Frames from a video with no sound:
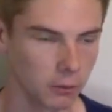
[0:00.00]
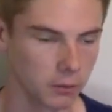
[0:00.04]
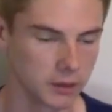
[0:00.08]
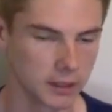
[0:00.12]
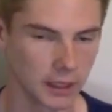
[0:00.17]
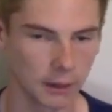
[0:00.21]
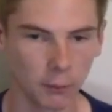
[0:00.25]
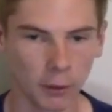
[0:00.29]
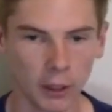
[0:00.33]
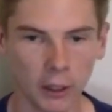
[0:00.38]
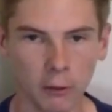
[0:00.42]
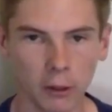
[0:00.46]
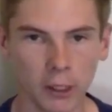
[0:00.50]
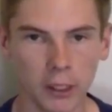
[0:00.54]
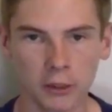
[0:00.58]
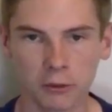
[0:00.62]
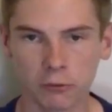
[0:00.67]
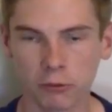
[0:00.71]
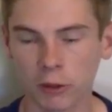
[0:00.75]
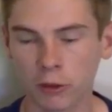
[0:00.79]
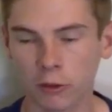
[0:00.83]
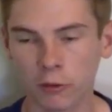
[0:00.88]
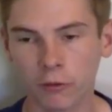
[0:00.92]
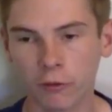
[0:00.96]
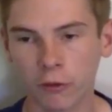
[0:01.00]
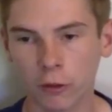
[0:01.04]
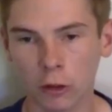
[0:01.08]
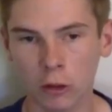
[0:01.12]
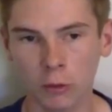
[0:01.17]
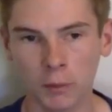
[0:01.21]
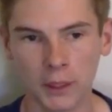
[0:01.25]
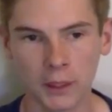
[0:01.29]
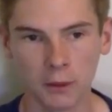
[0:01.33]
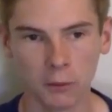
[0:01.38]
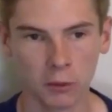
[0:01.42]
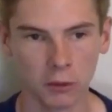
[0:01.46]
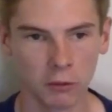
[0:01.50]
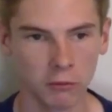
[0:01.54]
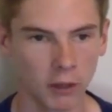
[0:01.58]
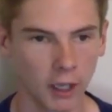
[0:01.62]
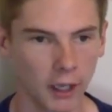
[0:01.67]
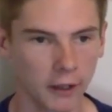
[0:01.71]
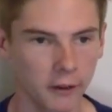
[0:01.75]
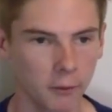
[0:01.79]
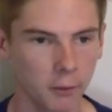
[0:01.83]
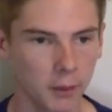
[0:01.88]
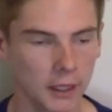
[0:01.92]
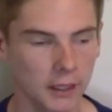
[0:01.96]
somewhere where it's real fumy. Would
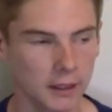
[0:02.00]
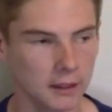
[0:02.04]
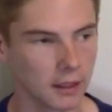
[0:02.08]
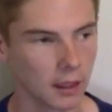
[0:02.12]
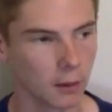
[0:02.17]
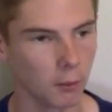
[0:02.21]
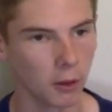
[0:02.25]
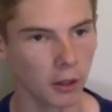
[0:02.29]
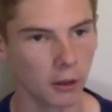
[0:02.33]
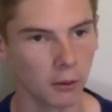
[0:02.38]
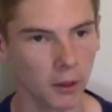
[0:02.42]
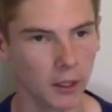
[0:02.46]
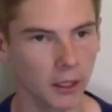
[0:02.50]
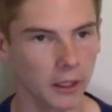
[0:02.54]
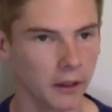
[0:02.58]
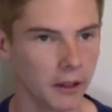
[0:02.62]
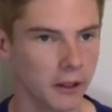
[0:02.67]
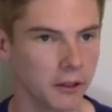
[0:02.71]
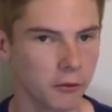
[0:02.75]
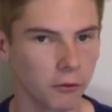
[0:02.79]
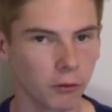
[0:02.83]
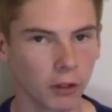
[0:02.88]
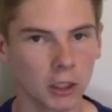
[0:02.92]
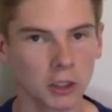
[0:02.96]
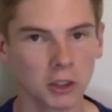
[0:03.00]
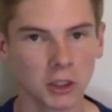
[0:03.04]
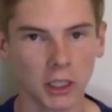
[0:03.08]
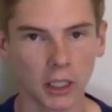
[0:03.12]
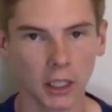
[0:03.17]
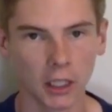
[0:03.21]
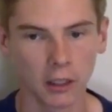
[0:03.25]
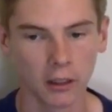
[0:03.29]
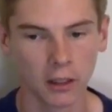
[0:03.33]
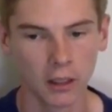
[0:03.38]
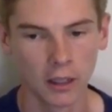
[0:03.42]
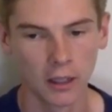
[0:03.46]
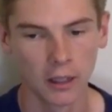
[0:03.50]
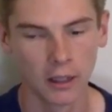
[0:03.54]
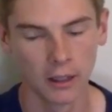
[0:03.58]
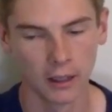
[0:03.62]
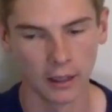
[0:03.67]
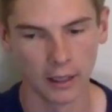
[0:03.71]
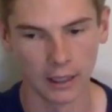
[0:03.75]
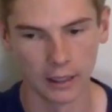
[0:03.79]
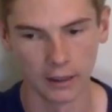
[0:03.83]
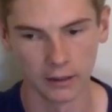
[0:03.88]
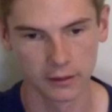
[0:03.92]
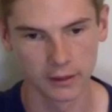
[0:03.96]
rather be somewhere where there's fresh air.
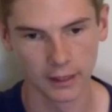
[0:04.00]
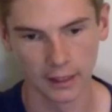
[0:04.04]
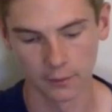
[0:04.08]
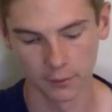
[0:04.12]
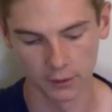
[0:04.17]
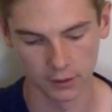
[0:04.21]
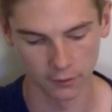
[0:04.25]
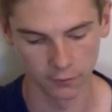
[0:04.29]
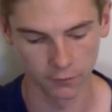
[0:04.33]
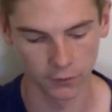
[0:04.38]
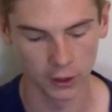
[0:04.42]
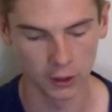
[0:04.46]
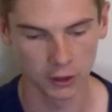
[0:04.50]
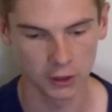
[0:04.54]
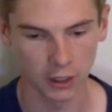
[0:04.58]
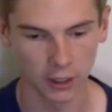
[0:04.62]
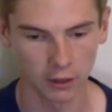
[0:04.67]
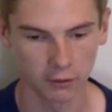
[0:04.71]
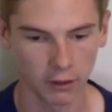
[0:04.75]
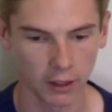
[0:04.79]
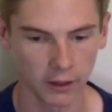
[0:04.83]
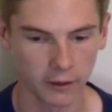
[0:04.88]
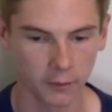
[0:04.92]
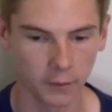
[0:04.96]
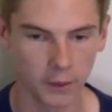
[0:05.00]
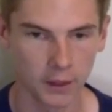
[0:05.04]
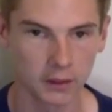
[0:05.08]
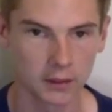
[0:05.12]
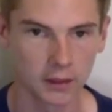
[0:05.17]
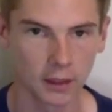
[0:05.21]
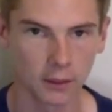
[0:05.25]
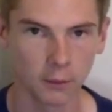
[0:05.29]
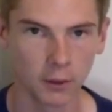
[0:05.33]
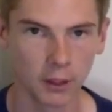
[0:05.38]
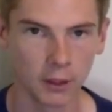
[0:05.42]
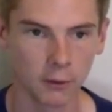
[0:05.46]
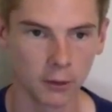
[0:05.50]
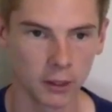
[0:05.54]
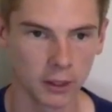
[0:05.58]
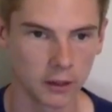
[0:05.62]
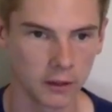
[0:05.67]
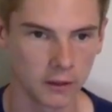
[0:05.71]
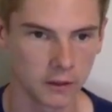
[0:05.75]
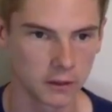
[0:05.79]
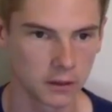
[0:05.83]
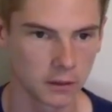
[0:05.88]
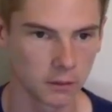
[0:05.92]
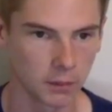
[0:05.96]
Same as a fish, I'd rather be somewhere where
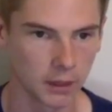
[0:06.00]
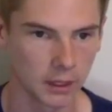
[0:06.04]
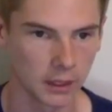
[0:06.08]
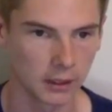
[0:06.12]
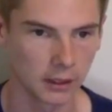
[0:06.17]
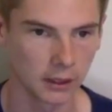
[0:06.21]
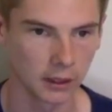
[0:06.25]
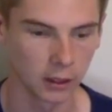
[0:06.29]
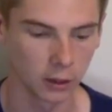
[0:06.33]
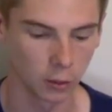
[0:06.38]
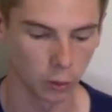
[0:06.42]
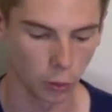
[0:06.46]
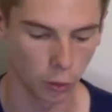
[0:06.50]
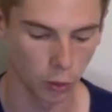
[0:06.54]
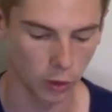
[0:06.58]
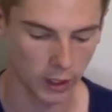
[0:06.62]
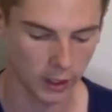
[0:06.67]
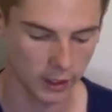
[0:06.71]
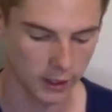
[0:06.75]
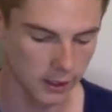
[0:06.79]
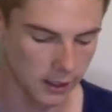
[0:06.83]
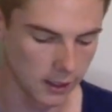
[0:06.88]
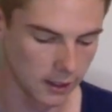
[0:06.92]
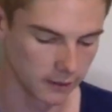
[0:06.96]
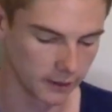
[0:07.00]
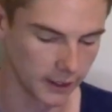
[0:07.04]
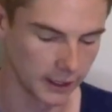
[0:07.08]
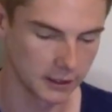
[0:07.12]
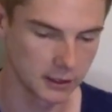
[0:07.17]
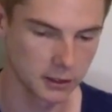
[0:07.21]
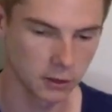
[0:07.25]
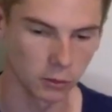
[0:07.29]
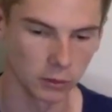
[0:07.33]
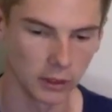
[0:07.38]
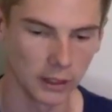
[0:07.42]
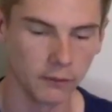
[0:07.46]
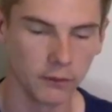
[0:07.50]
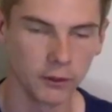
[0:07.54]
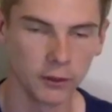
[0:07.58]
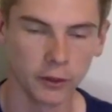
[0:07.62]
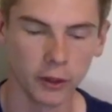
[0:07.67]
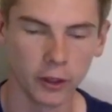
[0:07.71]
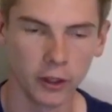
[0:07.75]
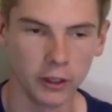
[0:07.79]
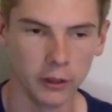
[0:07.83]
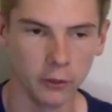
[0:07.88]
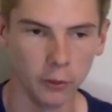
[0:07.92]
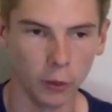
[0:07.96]
it's a bit clearer water. They still live in
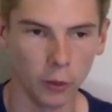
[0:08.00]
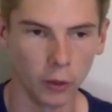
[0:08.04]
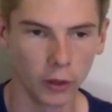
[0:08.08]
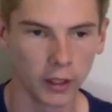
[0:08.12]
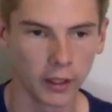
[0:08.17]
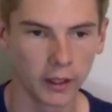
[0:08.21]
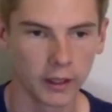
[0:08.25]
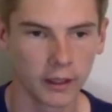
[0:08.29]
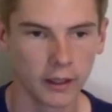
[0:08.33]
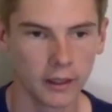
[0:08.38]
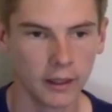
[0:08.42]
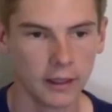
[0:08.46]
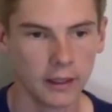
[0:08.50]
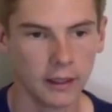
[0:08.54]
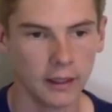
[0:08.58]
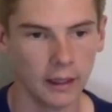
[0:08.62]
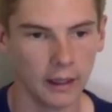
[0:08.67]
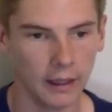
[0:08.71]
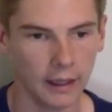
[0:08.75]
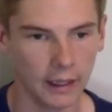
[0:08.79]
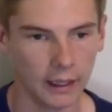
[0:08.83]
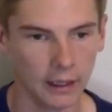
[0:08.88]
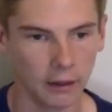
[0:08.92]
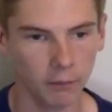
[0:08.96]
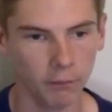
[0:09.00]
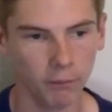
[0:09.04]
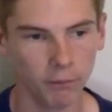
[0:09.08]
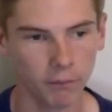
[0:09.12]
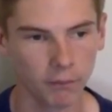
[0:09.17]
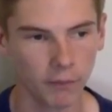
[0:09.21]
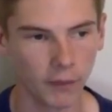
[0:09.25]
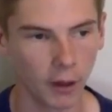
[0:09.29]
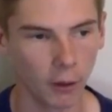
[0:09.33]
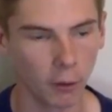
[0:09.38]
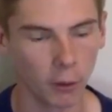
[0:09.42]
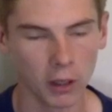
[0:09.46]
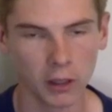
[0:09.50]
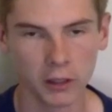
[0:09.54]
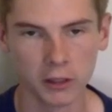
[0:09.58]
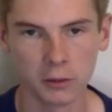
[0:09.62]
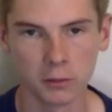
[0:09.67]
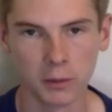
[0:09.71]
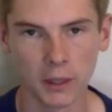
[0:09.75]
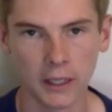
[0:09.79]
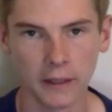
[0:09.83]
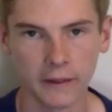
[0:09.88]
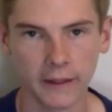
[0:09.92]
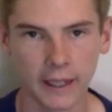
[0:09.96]
dirty water, no worries
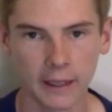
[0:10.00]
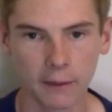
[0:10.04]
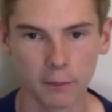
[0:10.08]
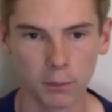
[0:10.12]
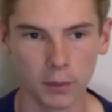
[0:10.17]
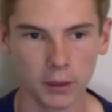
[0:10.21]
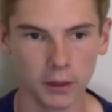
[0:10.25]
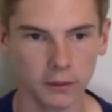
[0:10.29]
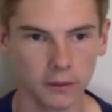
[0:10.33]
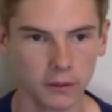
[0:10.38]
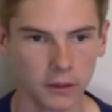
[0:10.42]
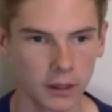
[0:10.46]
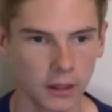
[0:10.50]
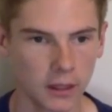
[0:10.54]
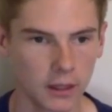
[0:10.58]
about that, but